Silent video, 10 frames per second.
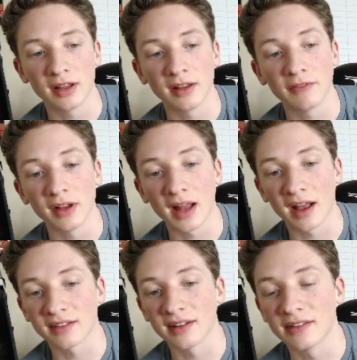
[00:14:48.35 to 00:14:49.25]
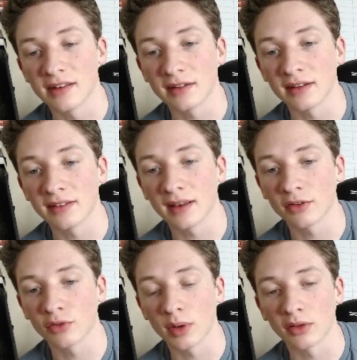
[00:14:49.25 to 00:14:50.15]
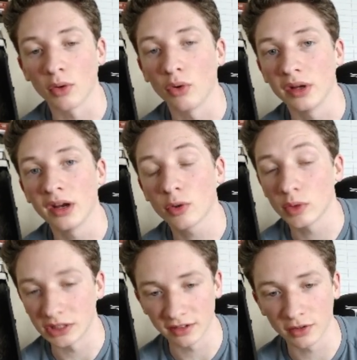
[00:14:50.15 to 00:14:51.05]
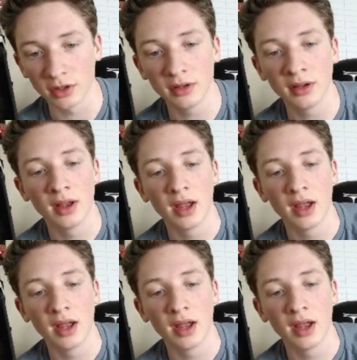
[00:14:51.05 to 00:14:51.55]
if it has consistent sales throughout the whole year, which is good,